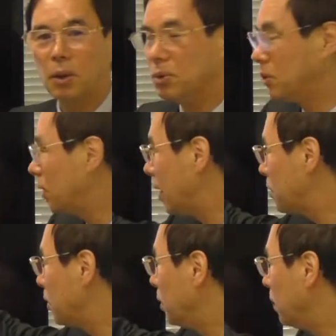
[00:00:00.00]

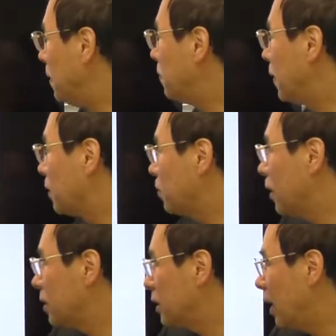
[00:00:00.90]
Construction of
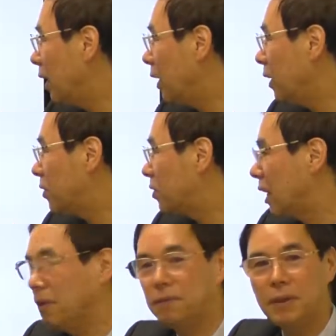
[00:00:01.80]
infrastructure
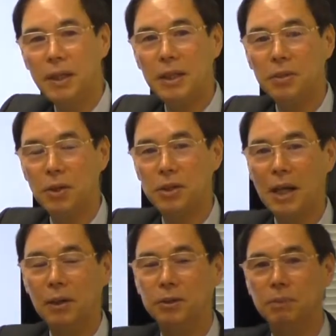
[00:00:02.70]
itself
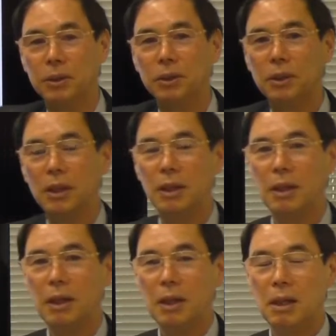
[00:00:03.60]
increases output.
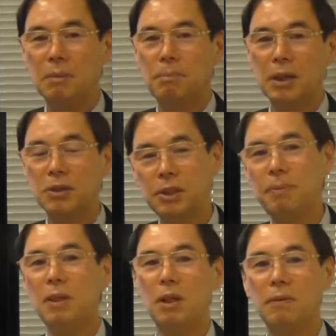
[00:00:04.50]
But
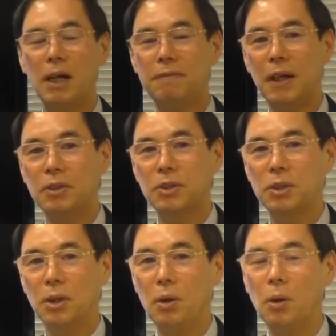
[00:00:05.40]
spillover
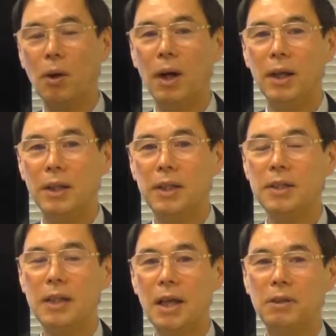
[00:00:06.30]
effects or
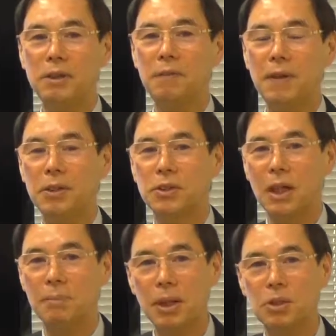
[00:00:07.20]
indirect effects
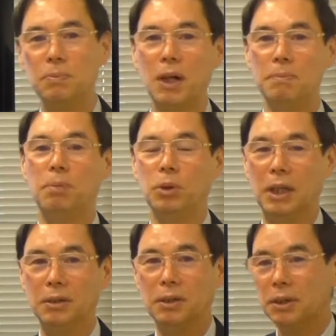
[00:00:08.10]
are much more
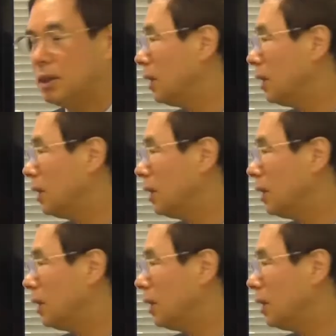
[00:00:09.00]
important.